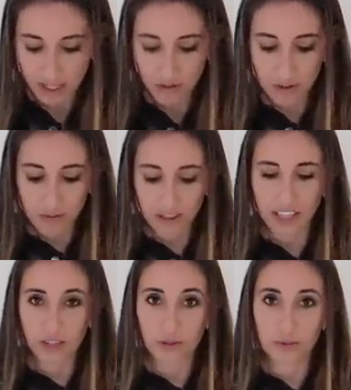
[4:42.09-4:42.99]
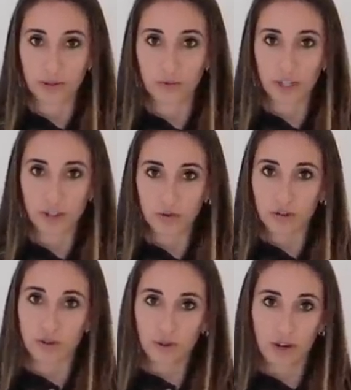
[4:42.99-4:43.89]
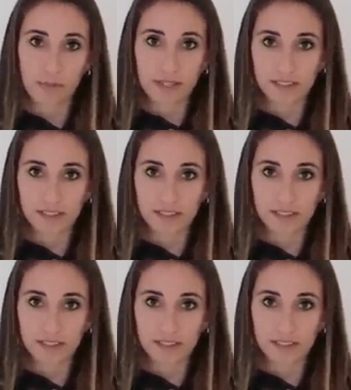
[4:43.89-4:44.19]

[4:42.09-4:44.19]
it would have the length would have been yeah. too short on me.